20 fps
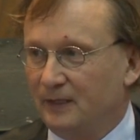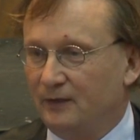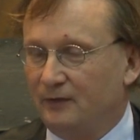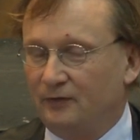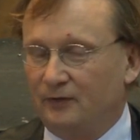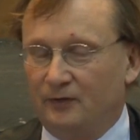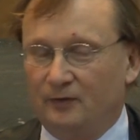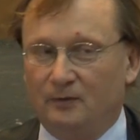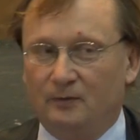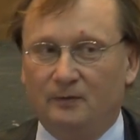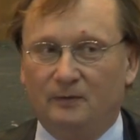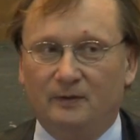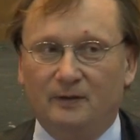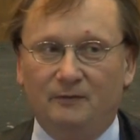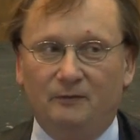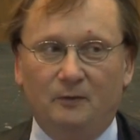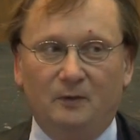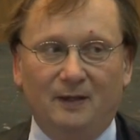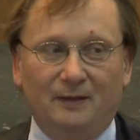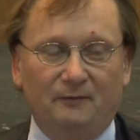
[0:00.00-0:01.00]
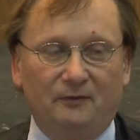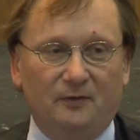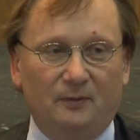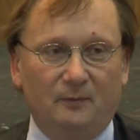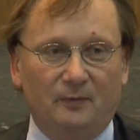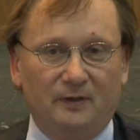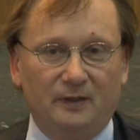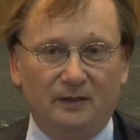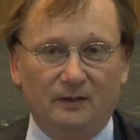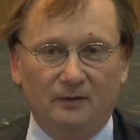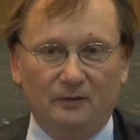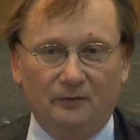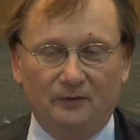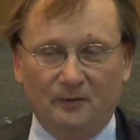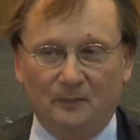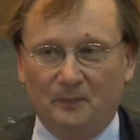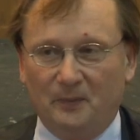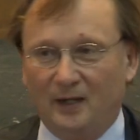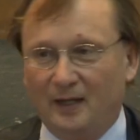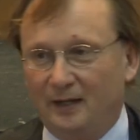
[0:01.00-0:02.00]
So if you have somebody
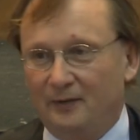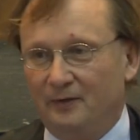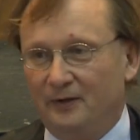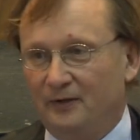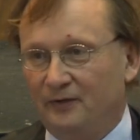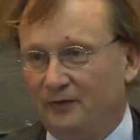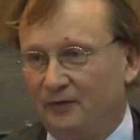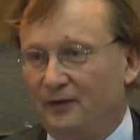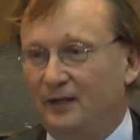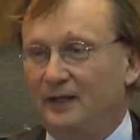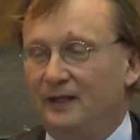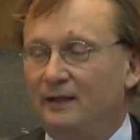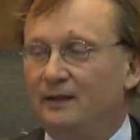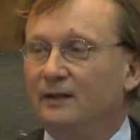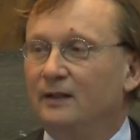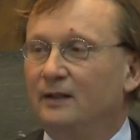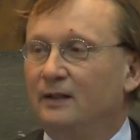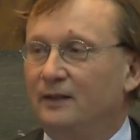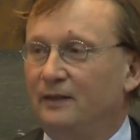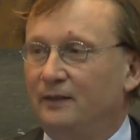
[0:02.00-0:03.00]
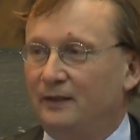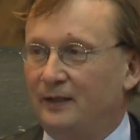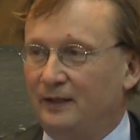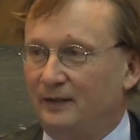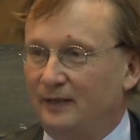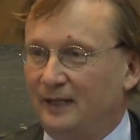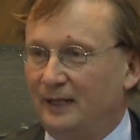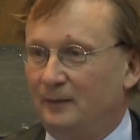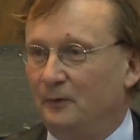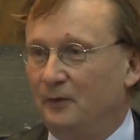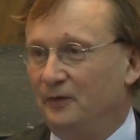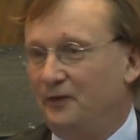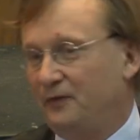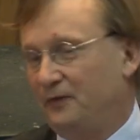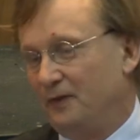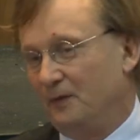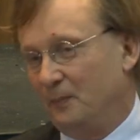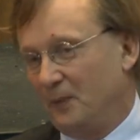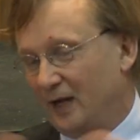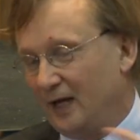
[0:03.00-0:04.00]
who's a pirate, say, then
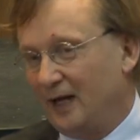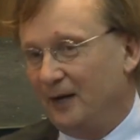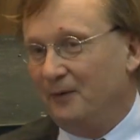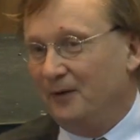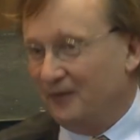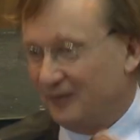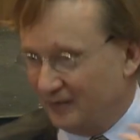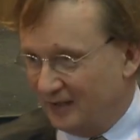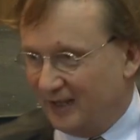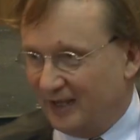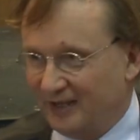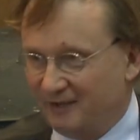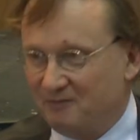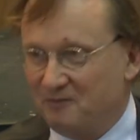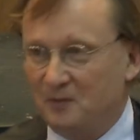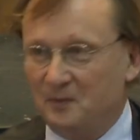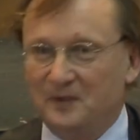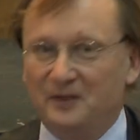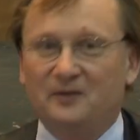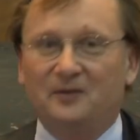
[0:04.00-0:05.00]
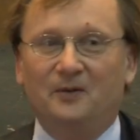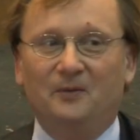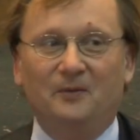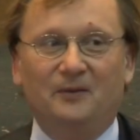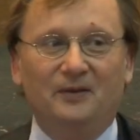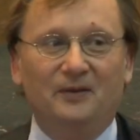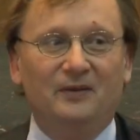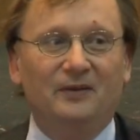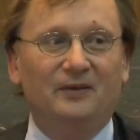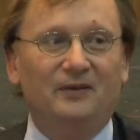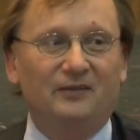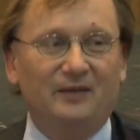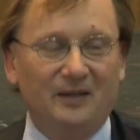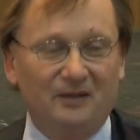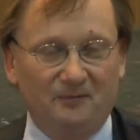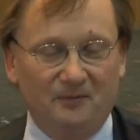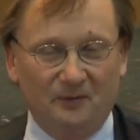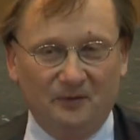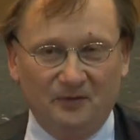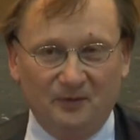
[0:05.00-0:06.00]
the pirate's life will be told in the
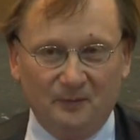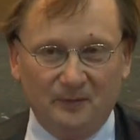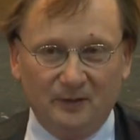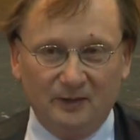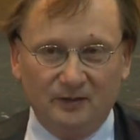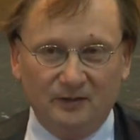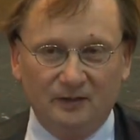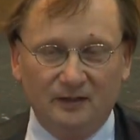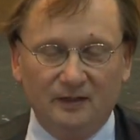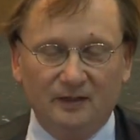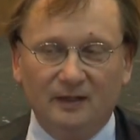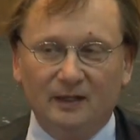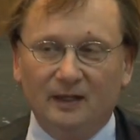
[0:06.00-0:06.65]
scaffold speech.